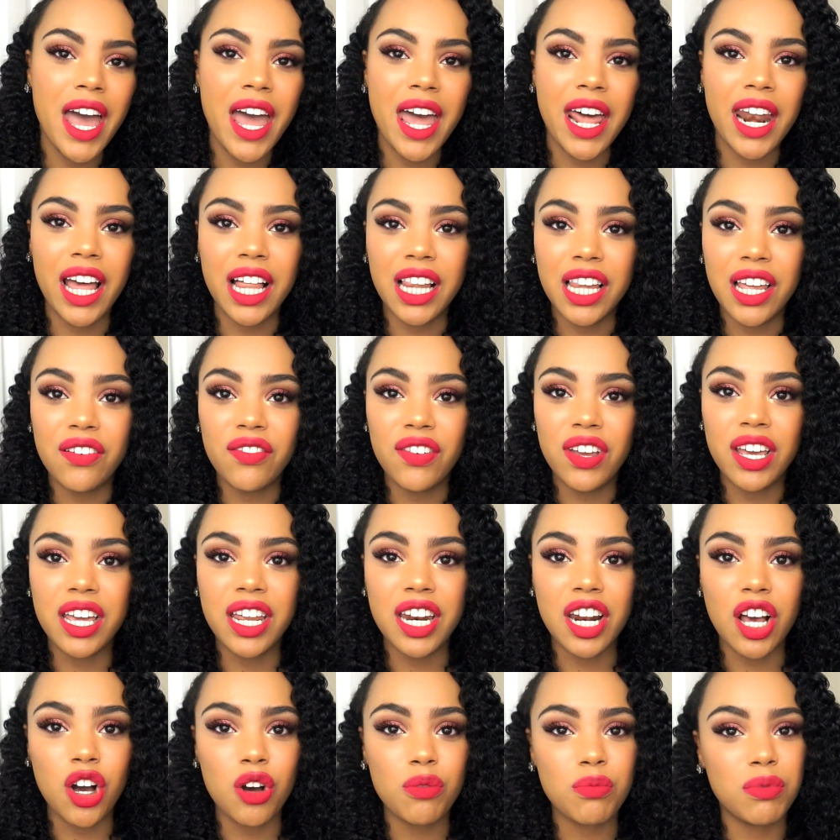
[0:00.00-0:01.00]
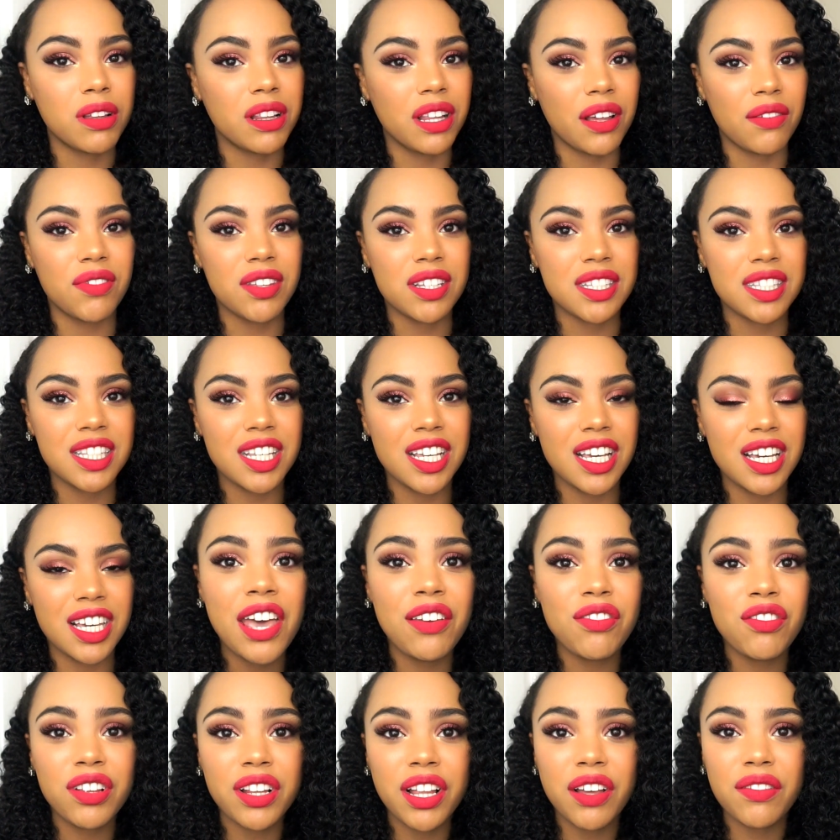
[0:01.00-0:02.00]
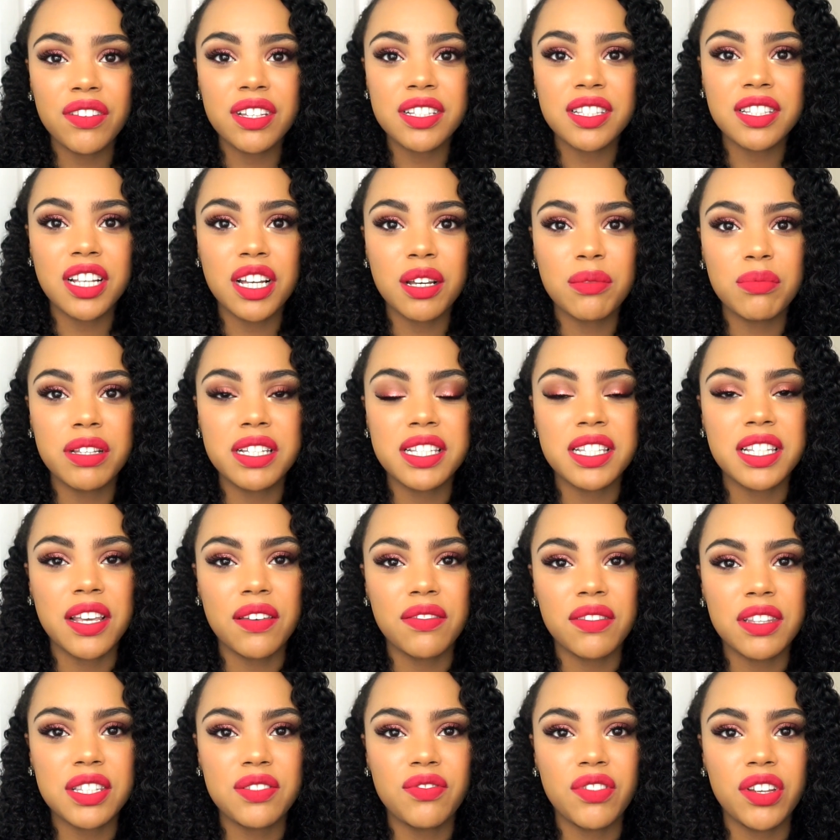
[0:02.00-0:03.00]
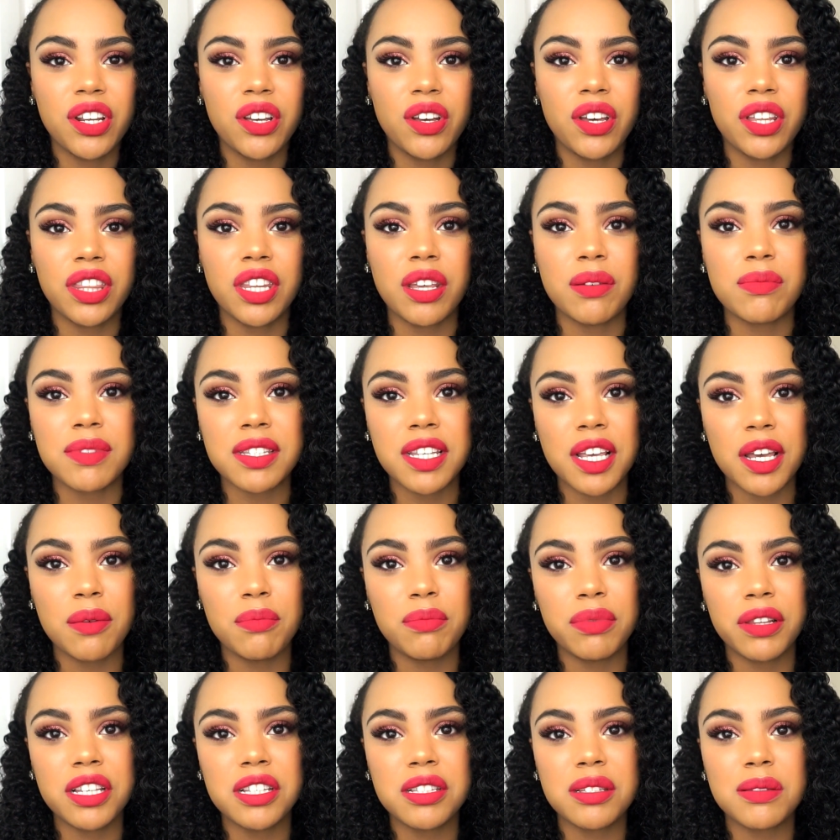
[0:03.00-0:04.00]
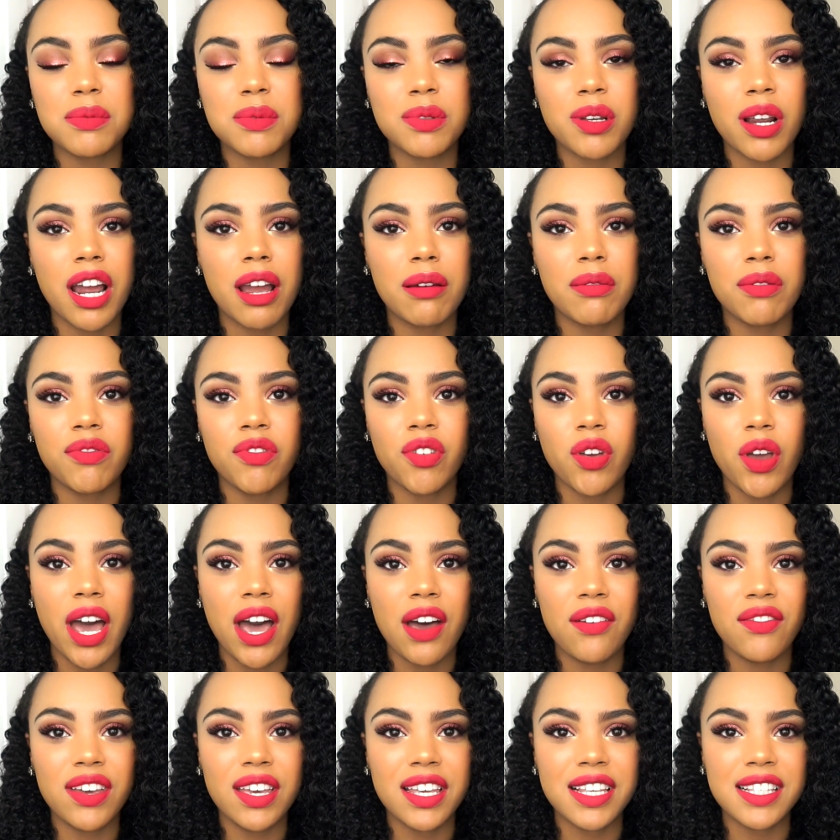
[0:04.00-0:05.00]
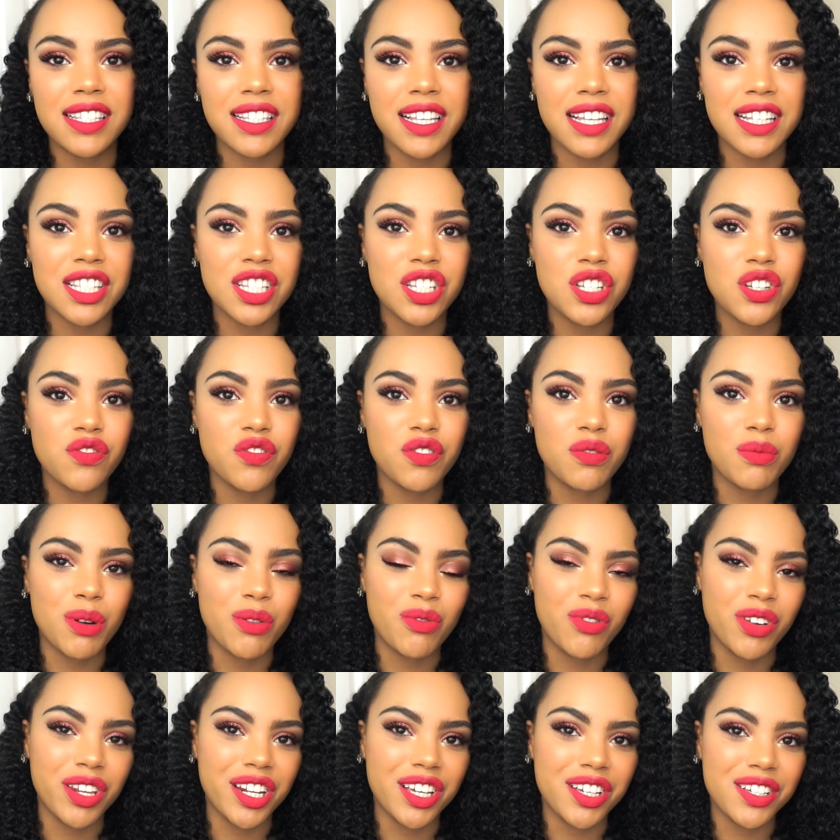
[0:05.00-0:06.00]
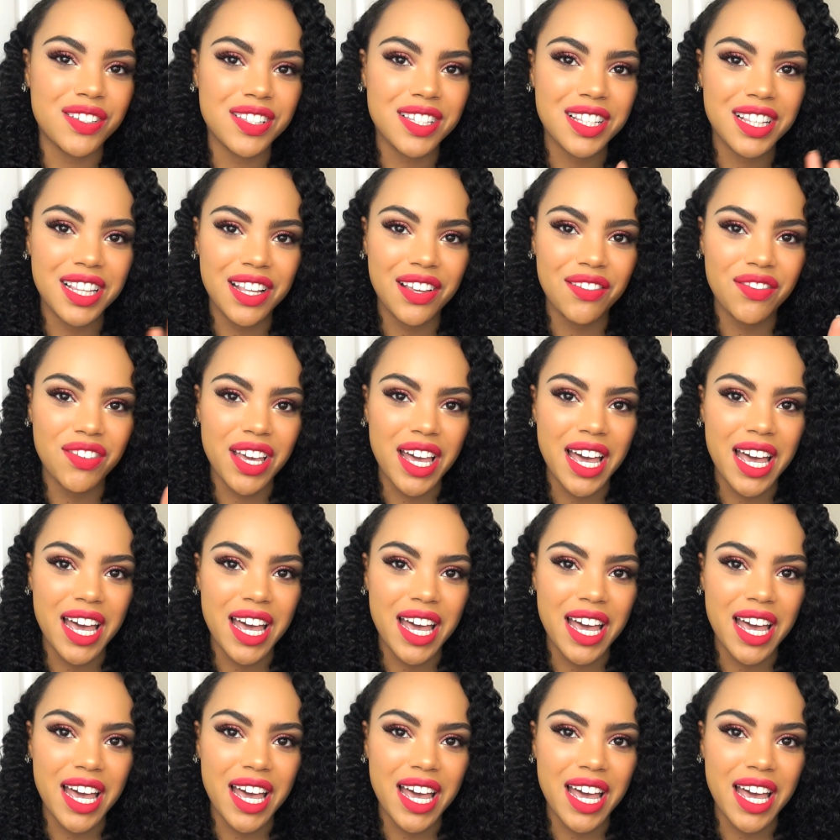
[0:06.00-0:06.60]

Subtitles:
And I love it, and I hope you love this look. If you love this look, please give this video a thumbs up. Please subscribe if you haven't, and stay tuned for more videos. Love you